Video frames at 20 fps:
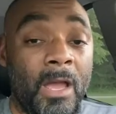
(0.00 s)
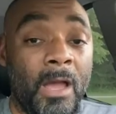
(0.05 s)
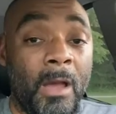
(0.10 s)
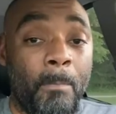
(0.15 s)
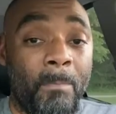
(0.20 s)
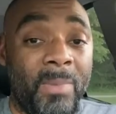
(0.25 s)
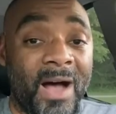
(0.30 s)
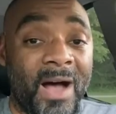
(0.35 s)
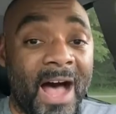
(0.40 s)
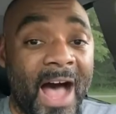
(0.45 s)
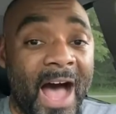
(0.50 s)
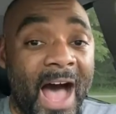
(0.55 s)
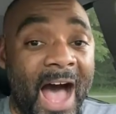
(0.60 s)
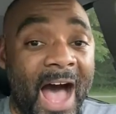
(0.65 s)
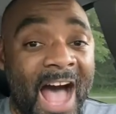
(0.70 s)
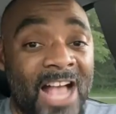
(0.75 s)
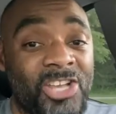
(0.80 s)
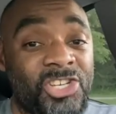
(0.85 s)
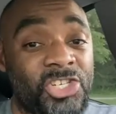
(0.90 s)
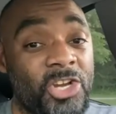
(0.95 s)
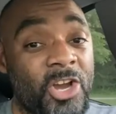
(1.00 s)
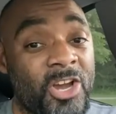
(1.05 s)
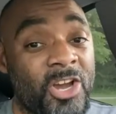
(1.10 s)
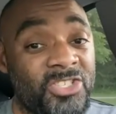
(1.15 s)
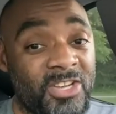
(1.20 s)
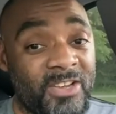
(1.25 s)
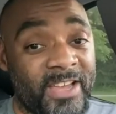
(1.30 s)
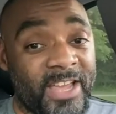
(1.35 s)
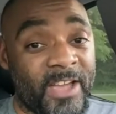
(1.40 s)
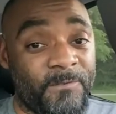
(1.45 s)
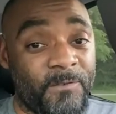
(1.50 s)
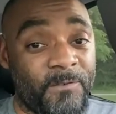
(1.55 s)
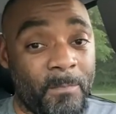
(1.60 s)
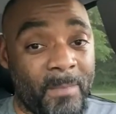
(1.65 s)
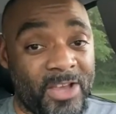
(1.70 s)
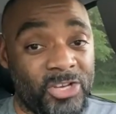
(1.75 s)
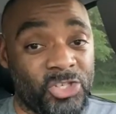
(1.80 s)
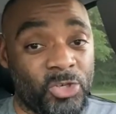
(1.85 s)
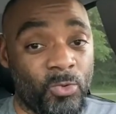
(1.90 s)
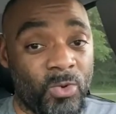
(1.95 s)
But I share some
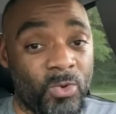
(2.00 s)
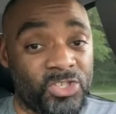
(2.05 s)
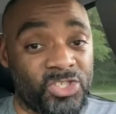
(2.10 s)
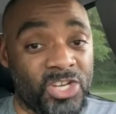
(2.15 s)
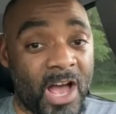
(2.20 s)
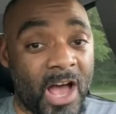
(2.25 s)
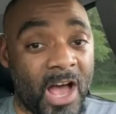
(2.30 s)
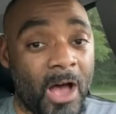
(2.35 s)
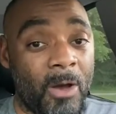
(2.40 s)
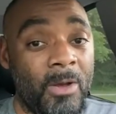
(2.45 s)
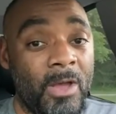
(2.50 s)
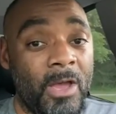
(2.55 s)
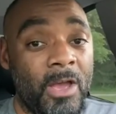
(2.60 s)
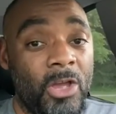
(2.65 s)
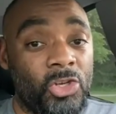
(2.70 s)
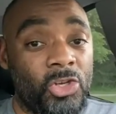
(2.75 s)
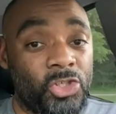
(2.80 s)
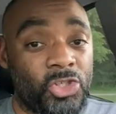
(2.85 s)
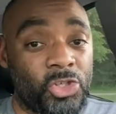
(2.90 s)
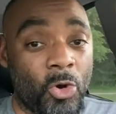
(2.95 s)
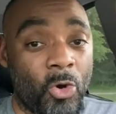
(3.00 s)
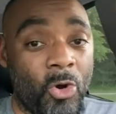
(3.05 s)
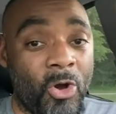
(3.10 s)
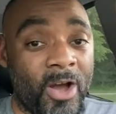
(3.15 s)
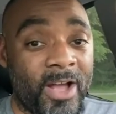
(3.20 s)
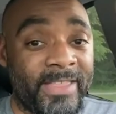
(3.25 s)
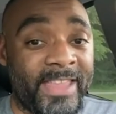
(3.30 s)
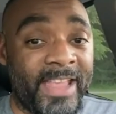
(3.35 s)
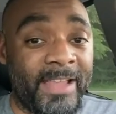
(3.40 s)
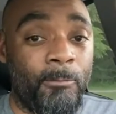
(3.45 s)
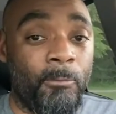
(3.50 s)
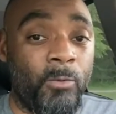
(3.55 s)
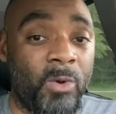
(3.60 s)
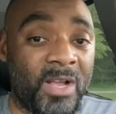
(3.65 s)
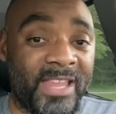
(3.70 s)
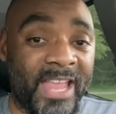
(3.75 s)
information with y'all showing what